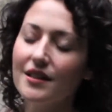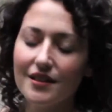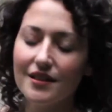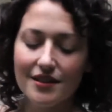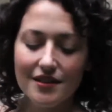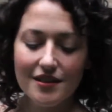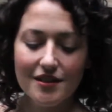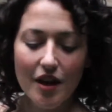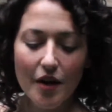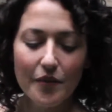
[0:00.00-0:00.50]

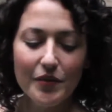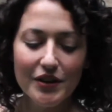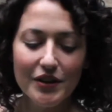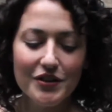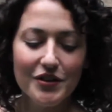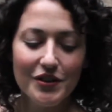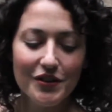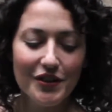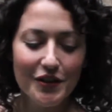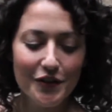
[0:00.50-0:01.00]
something
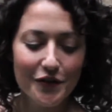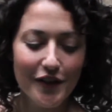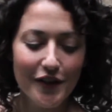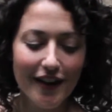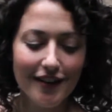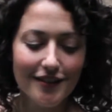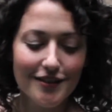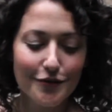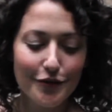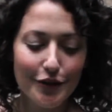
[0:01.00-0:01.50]
to the
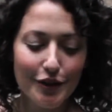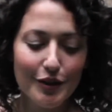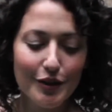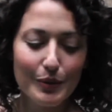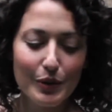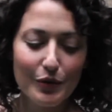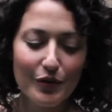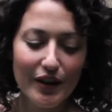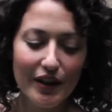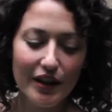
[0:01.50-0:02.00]
effect, forgive
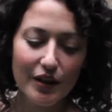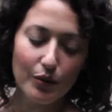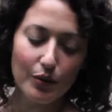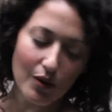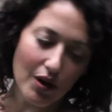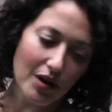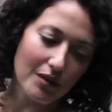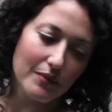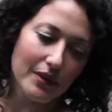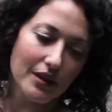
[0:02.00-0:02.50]
me if I get it
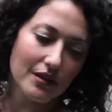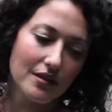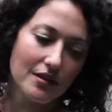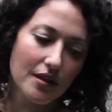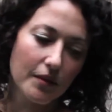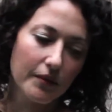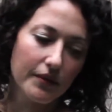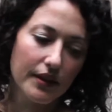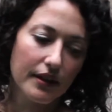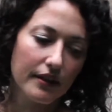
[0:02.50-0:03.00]
wrong, but
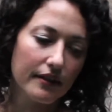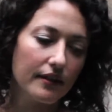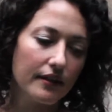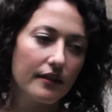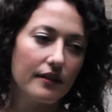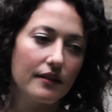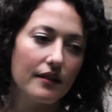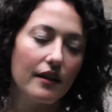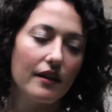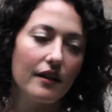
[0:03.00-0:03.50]
something
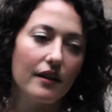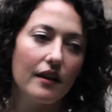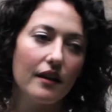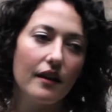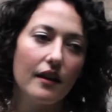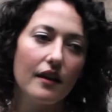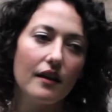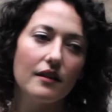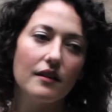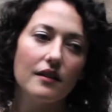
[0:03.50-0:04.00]

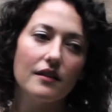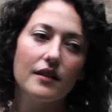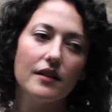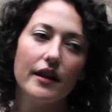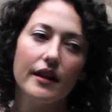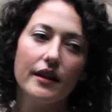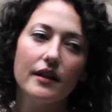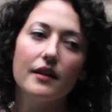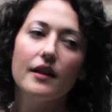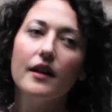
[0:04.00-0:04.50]

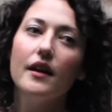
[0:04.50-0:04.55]
like,